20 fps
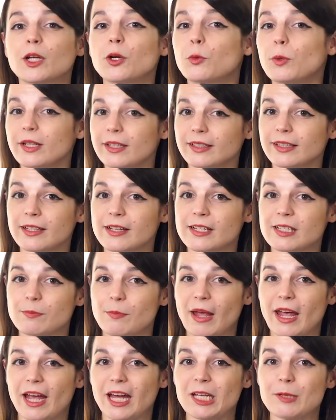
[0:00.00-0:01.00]
quickly
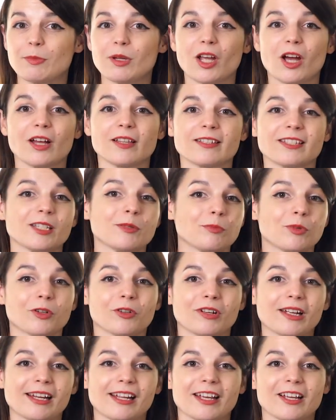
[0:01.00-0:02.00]
expand beyond simple
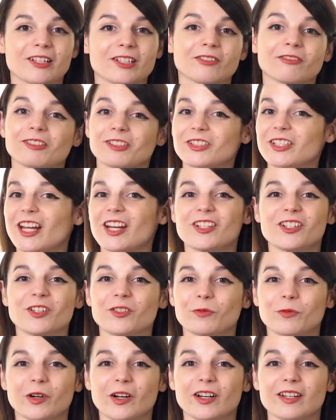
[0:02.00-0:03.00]
greetings,
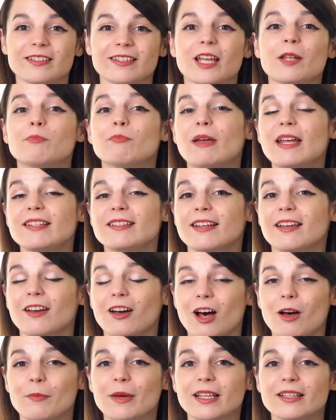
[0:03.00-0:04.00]
flirtatious words, and basic
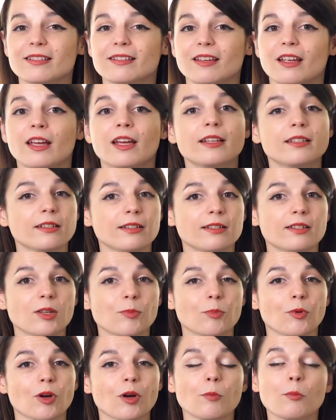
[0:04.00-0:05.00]
comments to
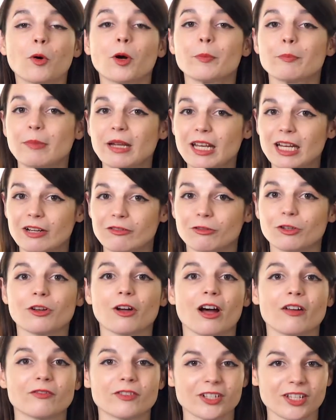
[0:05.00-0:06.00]
deeper, more meaningful
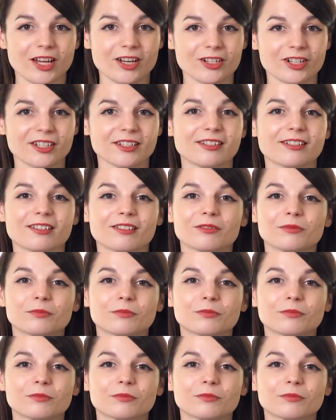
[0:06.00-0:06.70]
conversations.